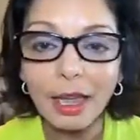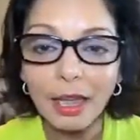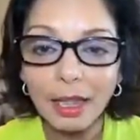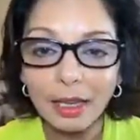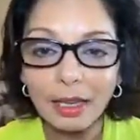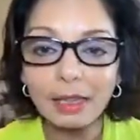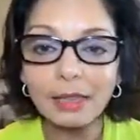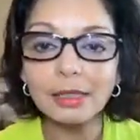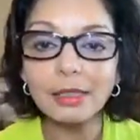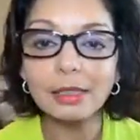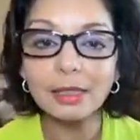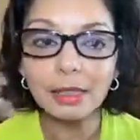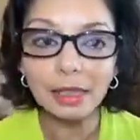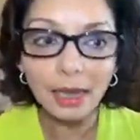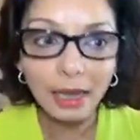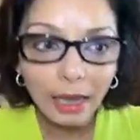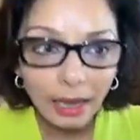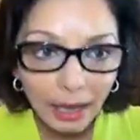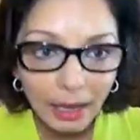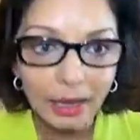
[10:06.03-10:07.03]
is the
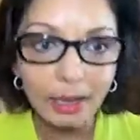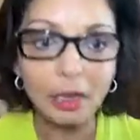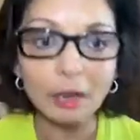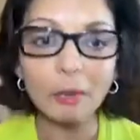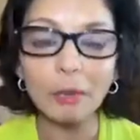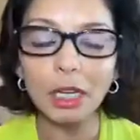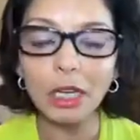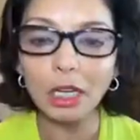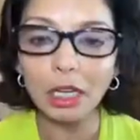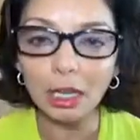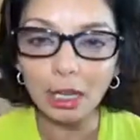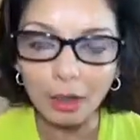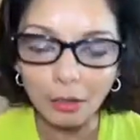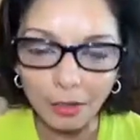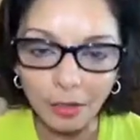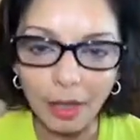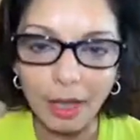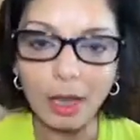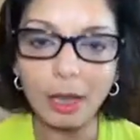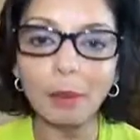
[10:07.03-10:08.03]
enemy
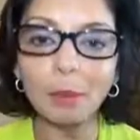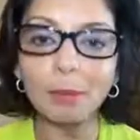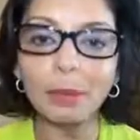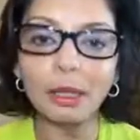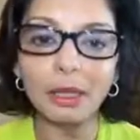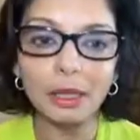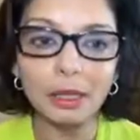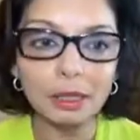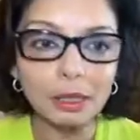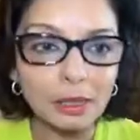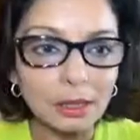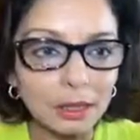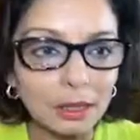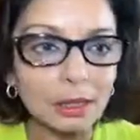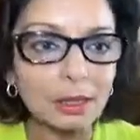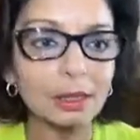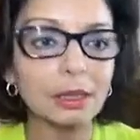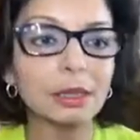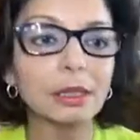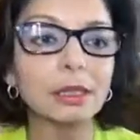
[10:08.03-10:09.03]
of happiness and
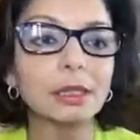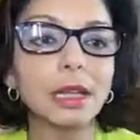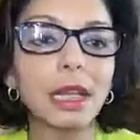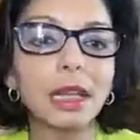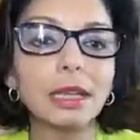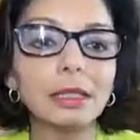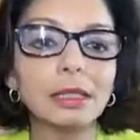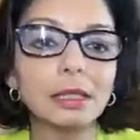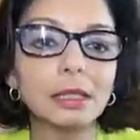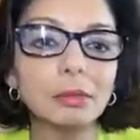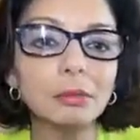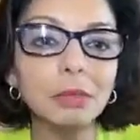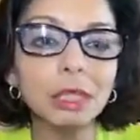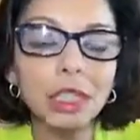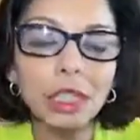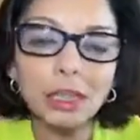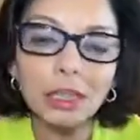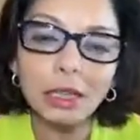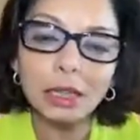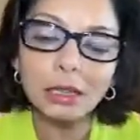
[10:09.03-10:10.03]
success, and
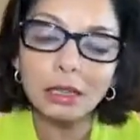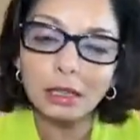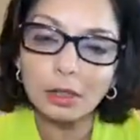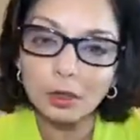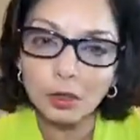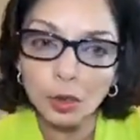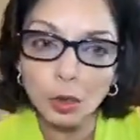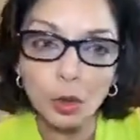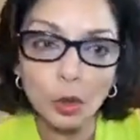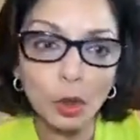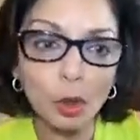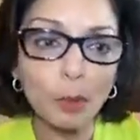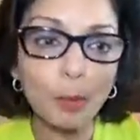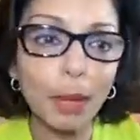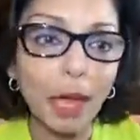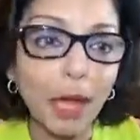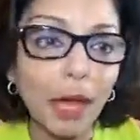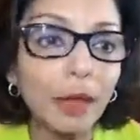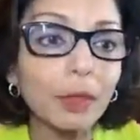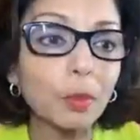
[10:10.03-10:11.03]
meaning that these neural
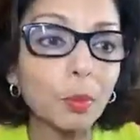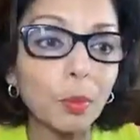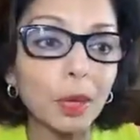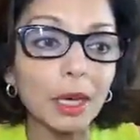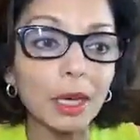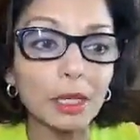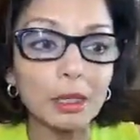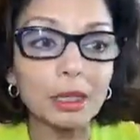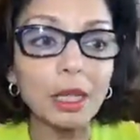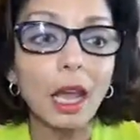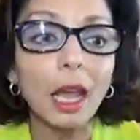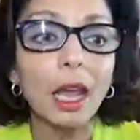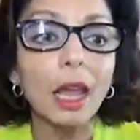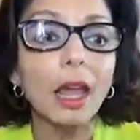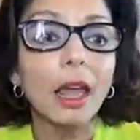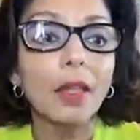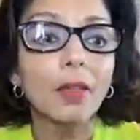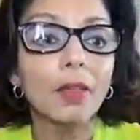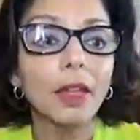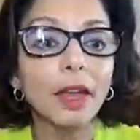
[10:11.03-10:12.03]
pathways
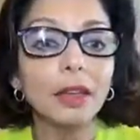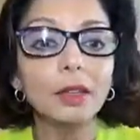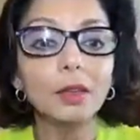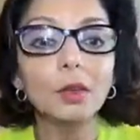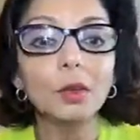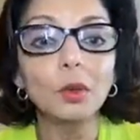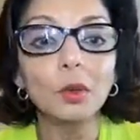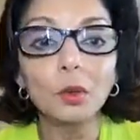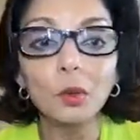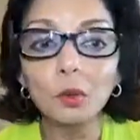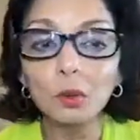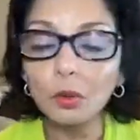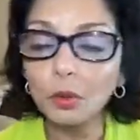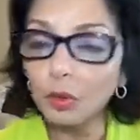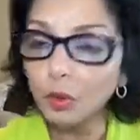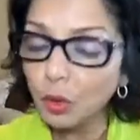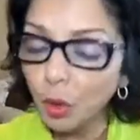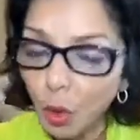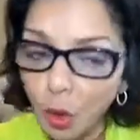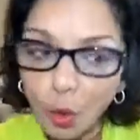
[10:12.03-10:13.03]
that you
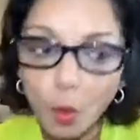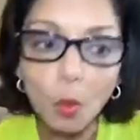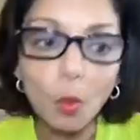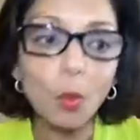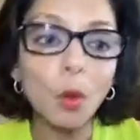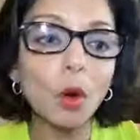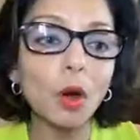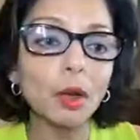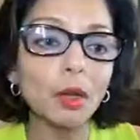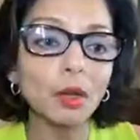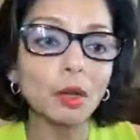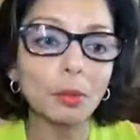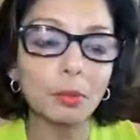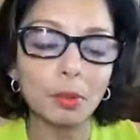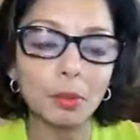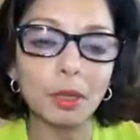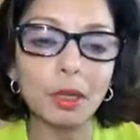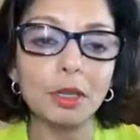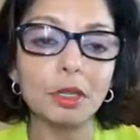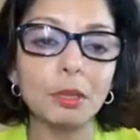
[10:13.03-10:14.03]
don't want your
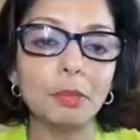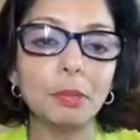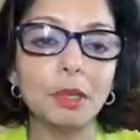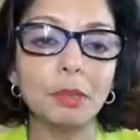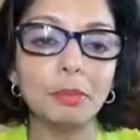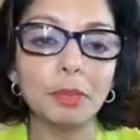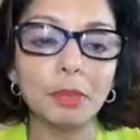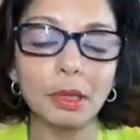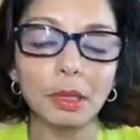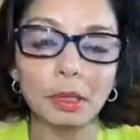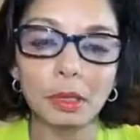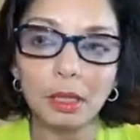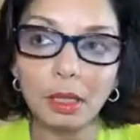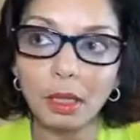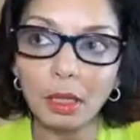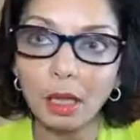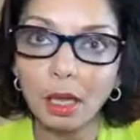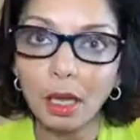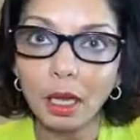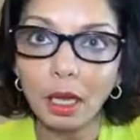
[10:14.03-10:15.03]
brain to be
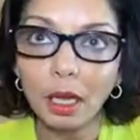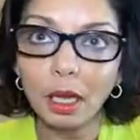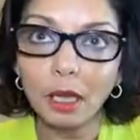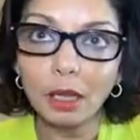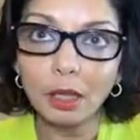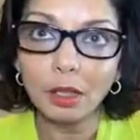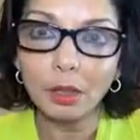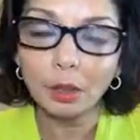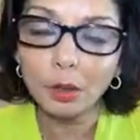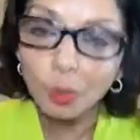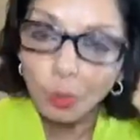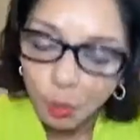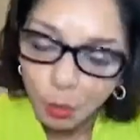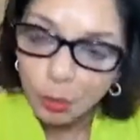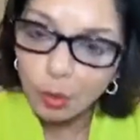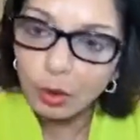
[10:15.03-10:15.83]
building, you